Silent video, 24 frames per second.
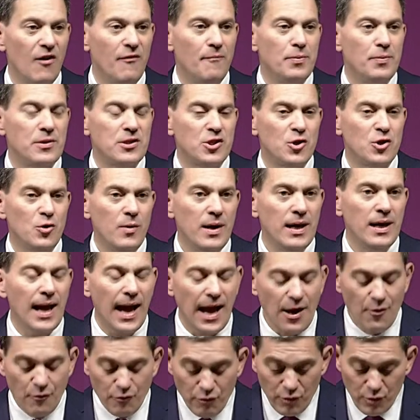of
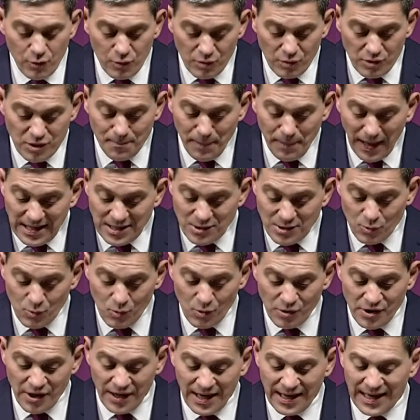pursuing a rules based
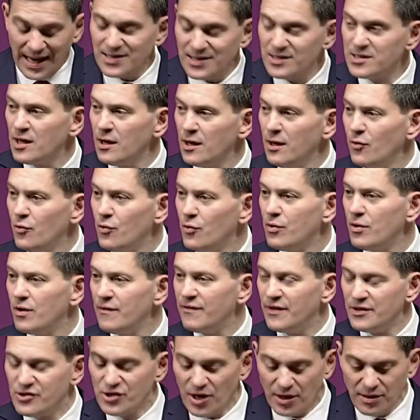order against the law
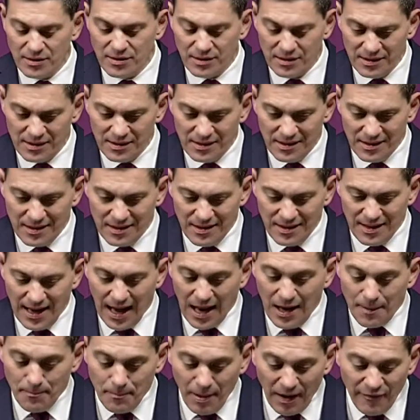of the jungle,
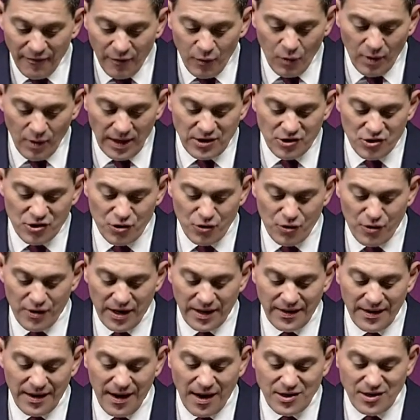and above all,
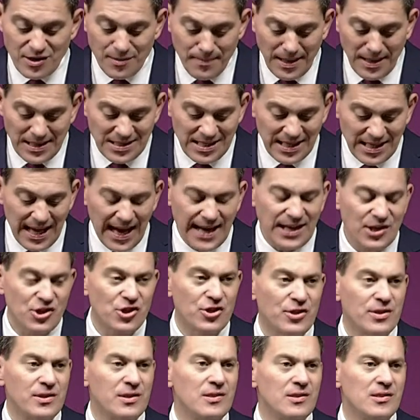ensuring that our domestic
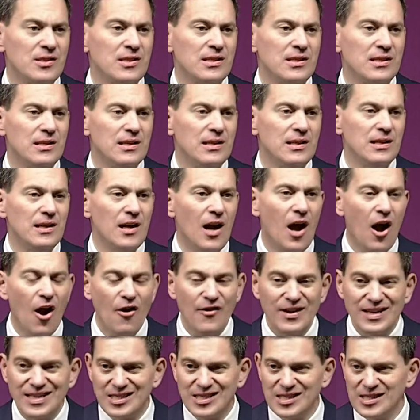actions
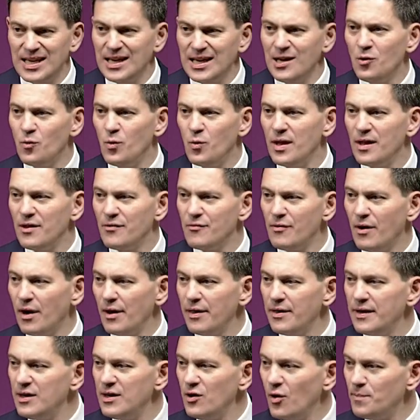are in sync with
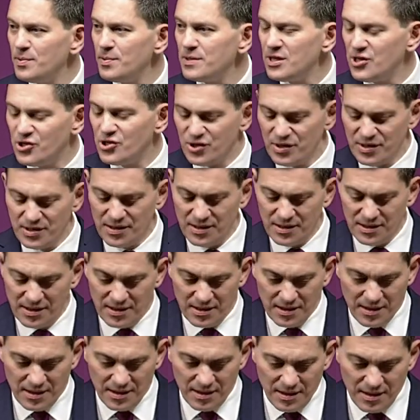rather than in opposition
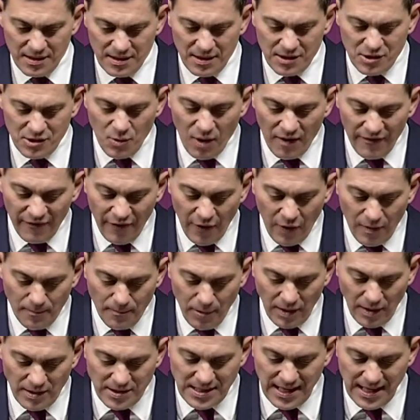to our
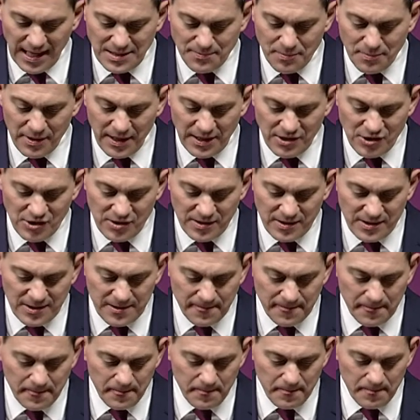foreign policy
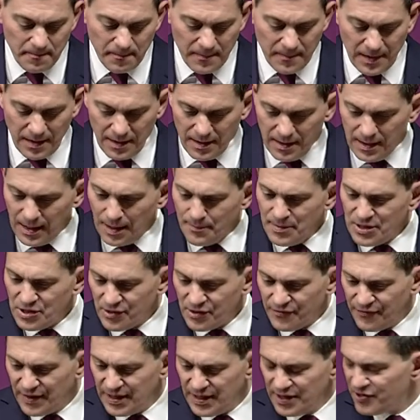aspirations. Let me
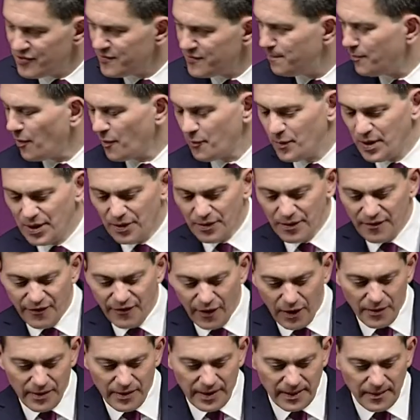just finish, Bronwen, on the
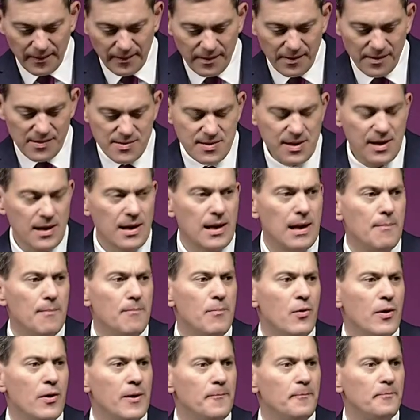following uh,
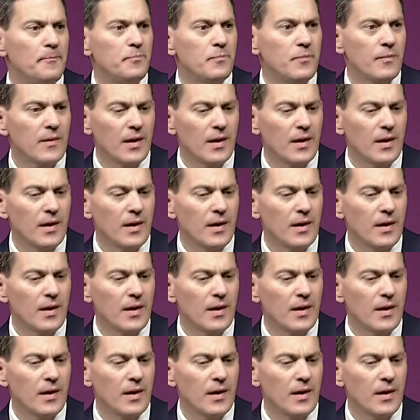point.